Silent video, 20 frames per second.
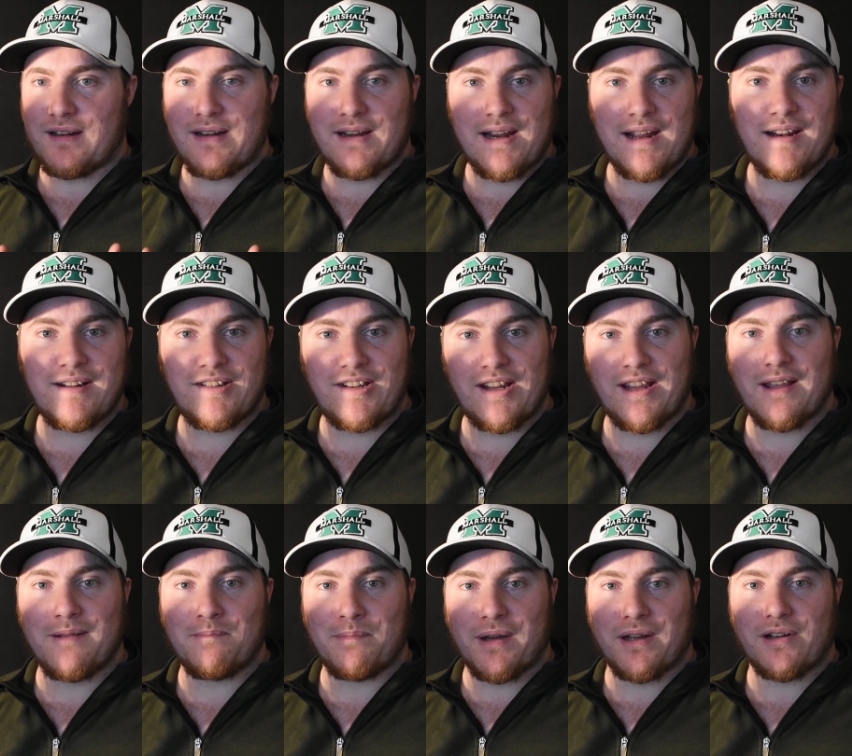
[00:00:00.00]
needs to
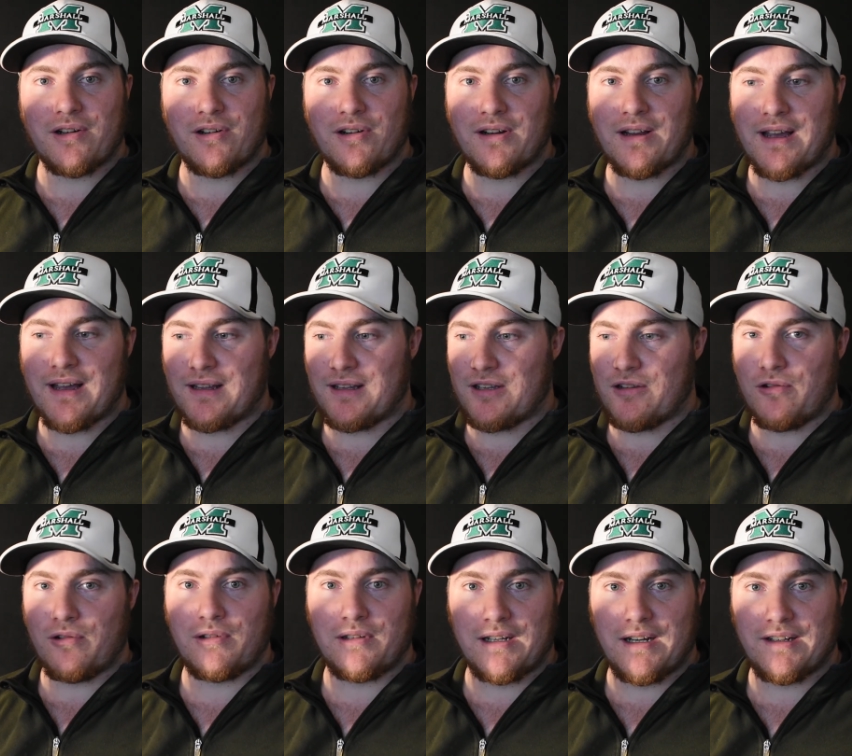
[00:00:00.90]
get better at
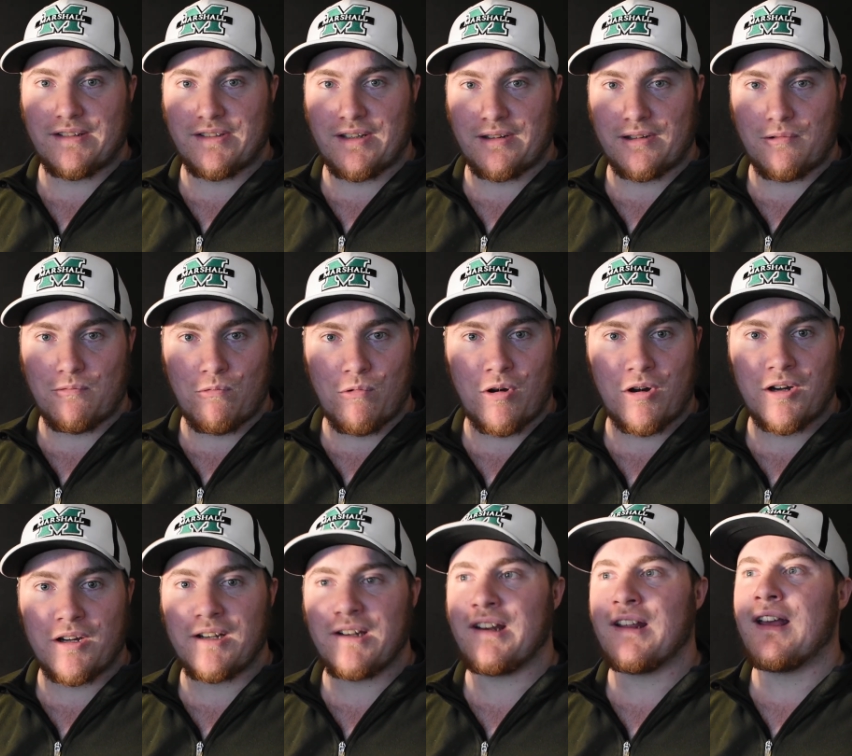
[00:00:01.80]
utilizing the
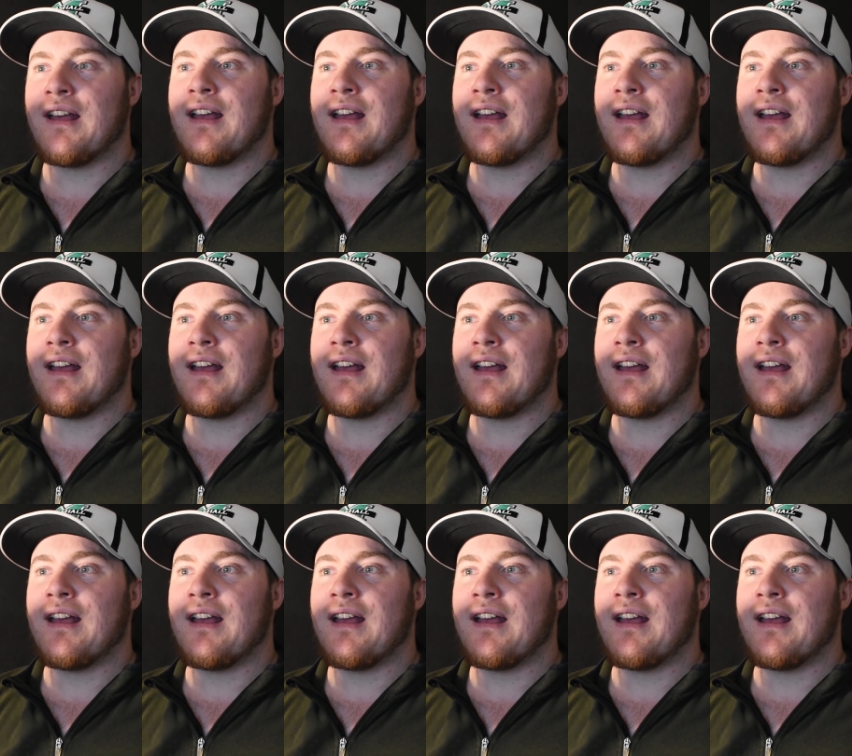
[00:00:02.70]
wand